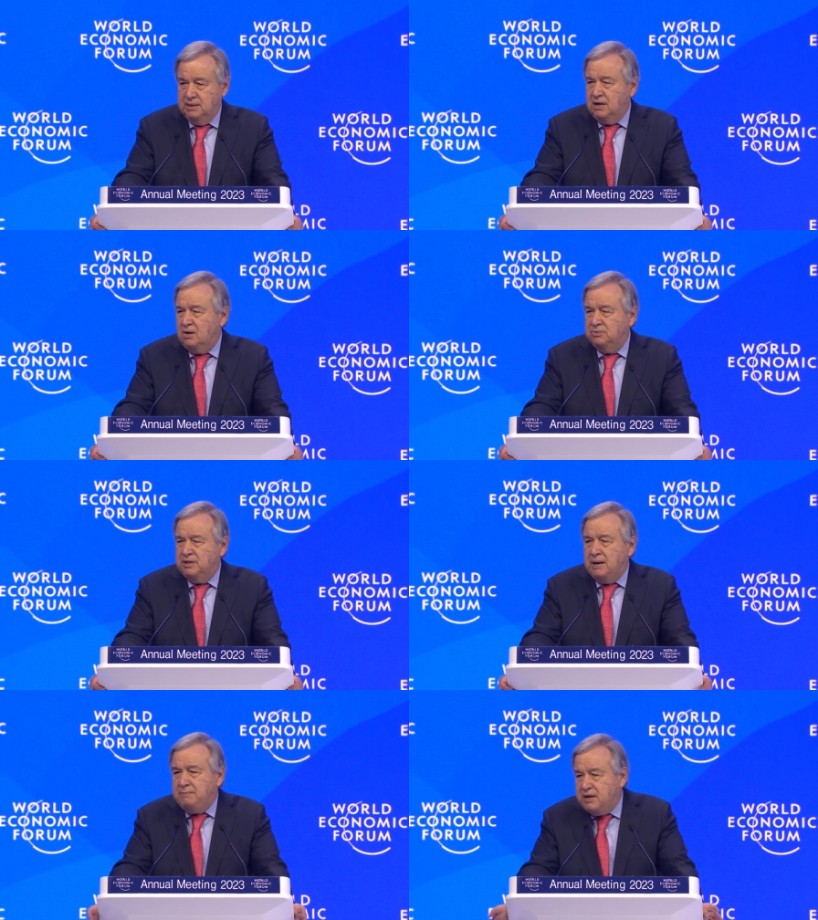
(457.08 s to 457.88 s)
Now,
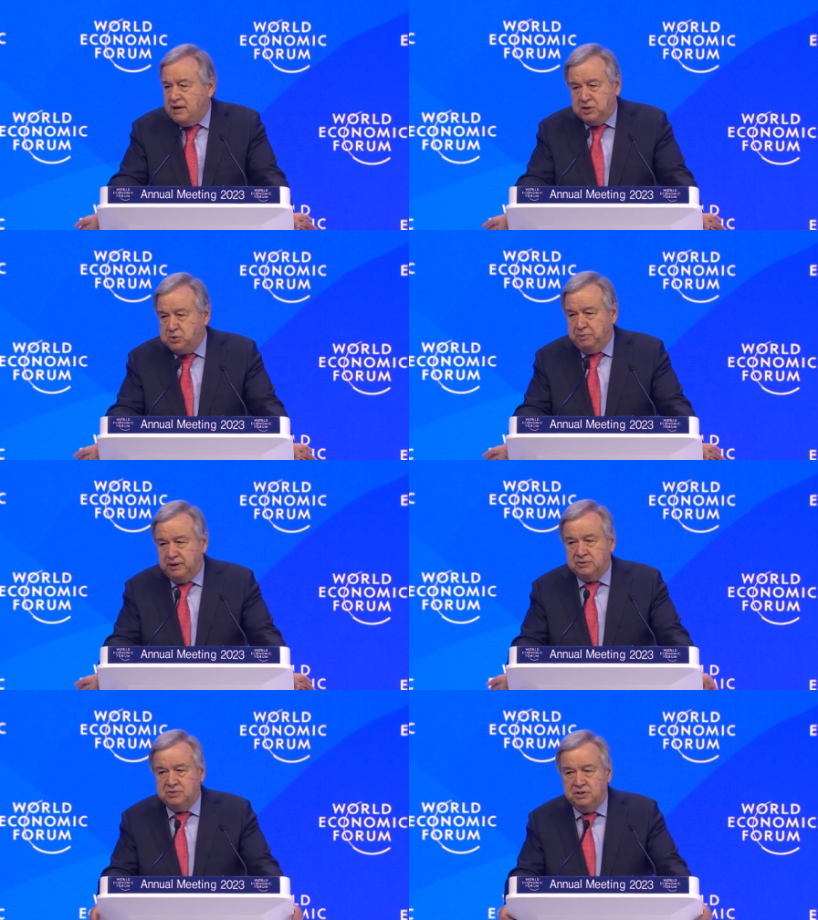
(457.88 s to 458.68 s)
there are many
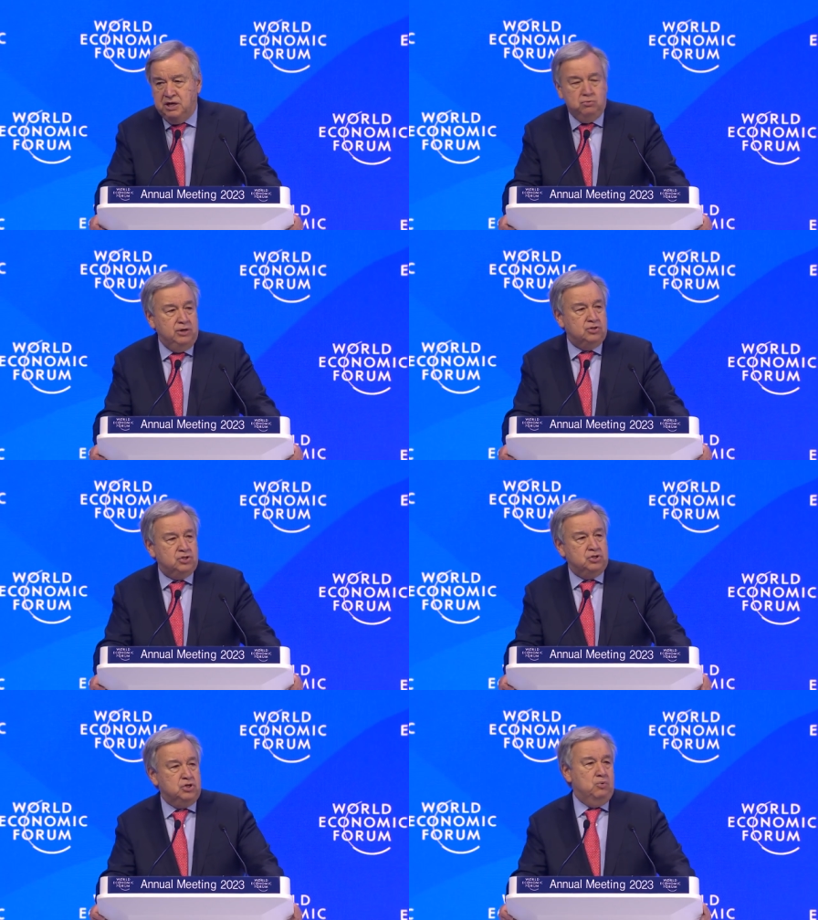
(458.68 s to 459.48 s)
aspects in
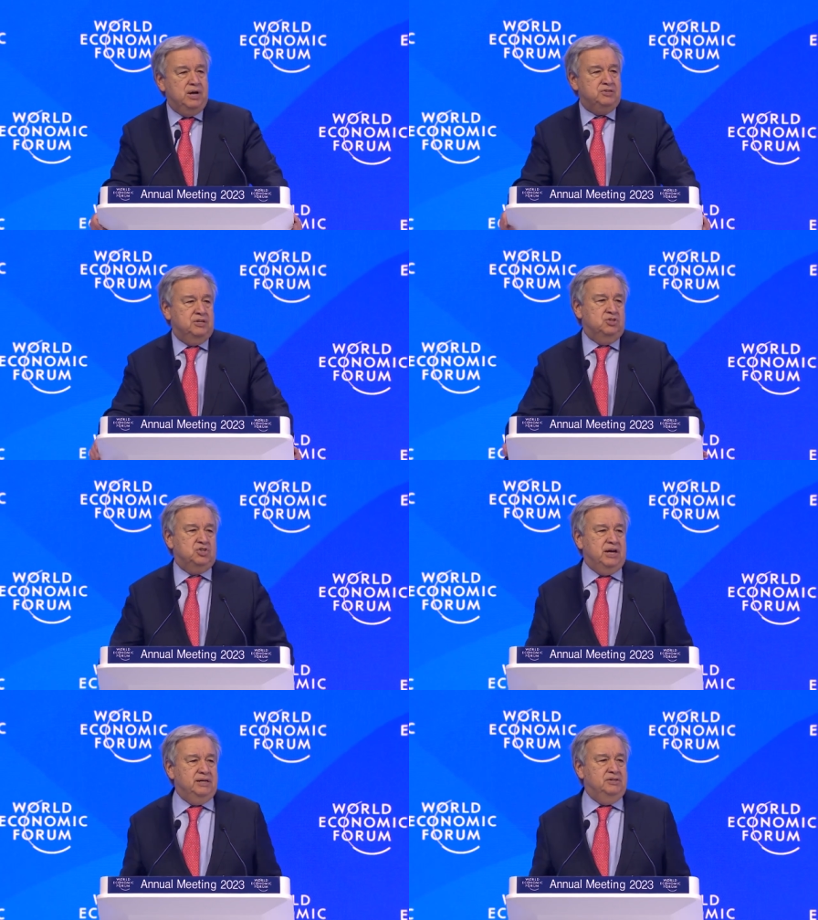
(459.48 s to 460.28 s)
which the US and
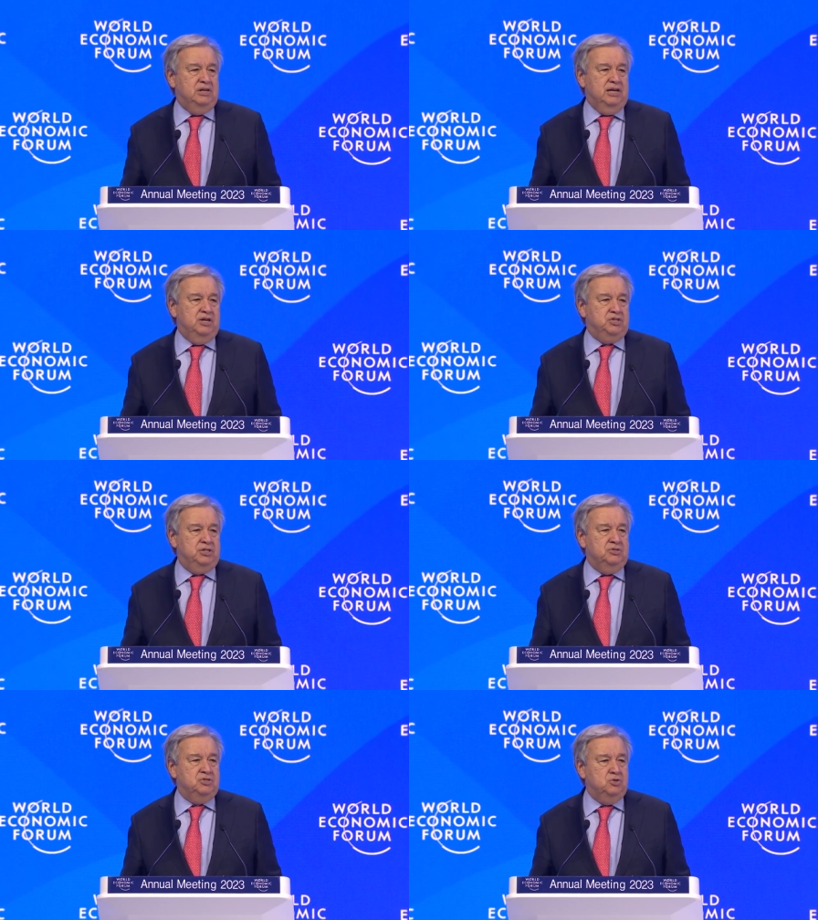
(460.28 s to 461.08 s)
China
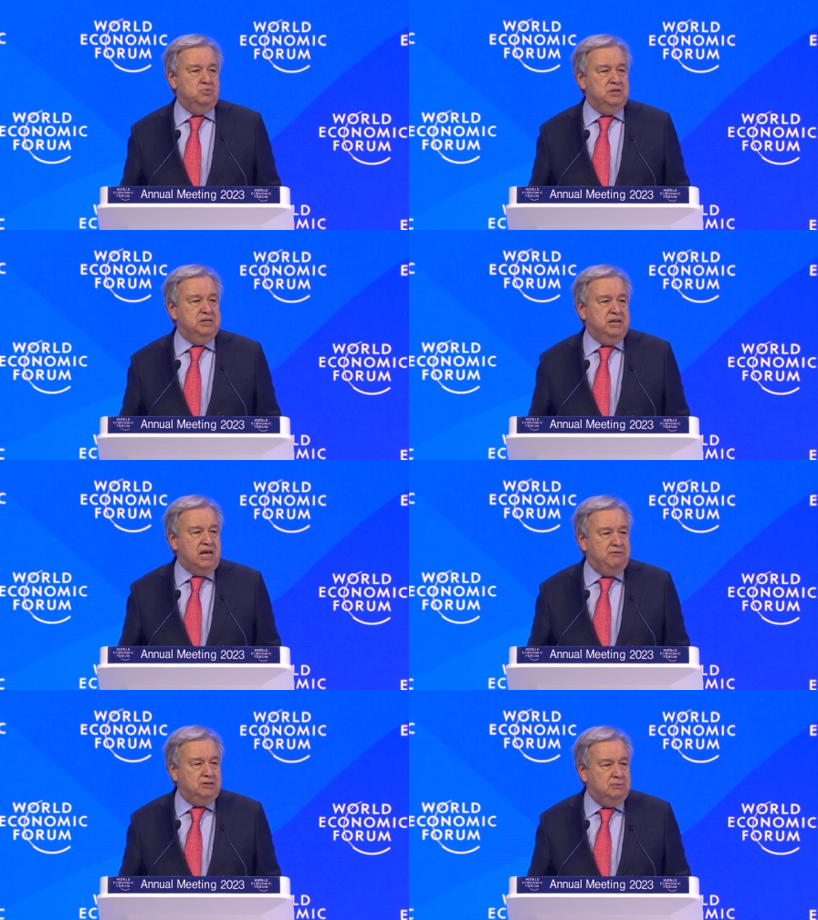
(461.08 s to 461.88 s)
relations will
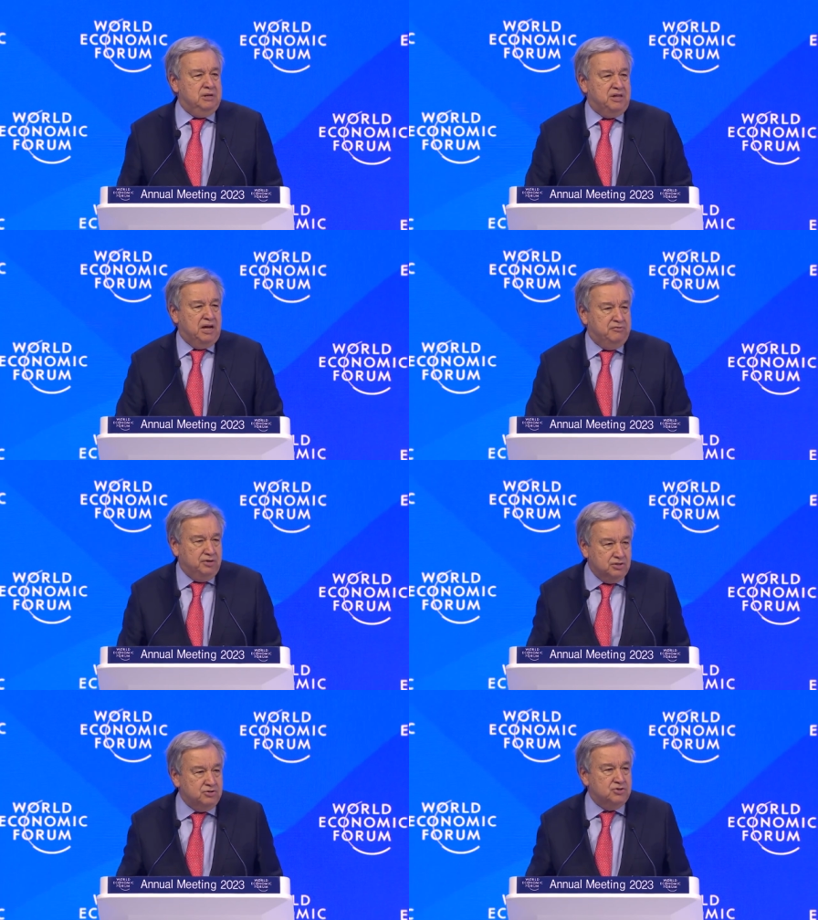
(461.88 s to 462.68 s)
inevitably
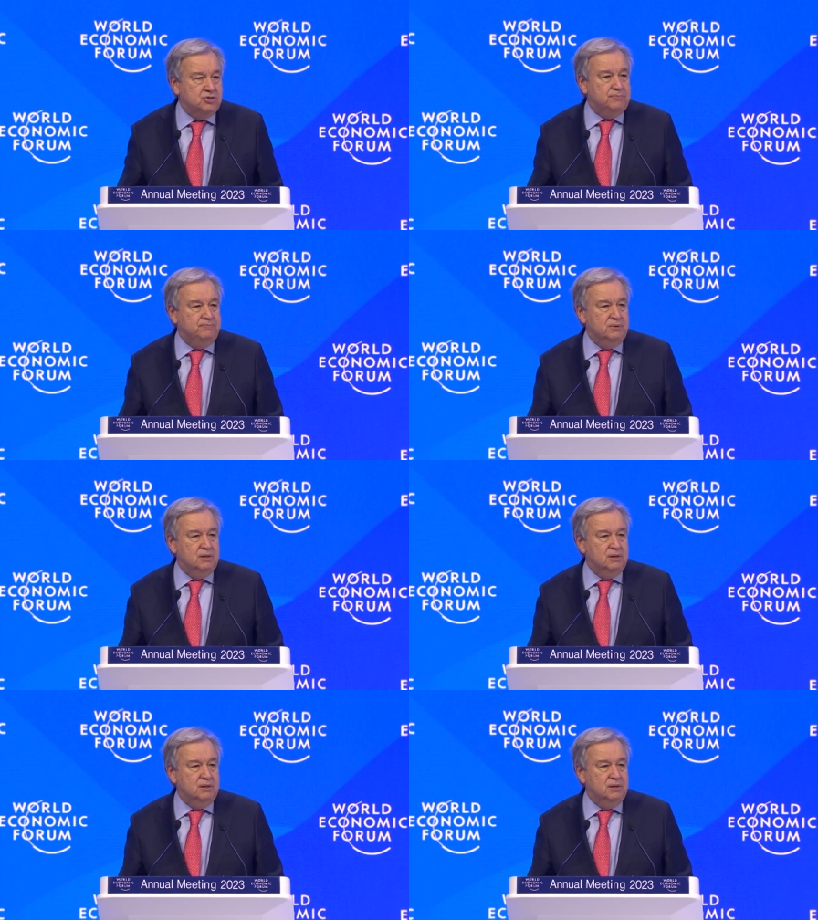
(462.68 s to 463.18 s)
diverge,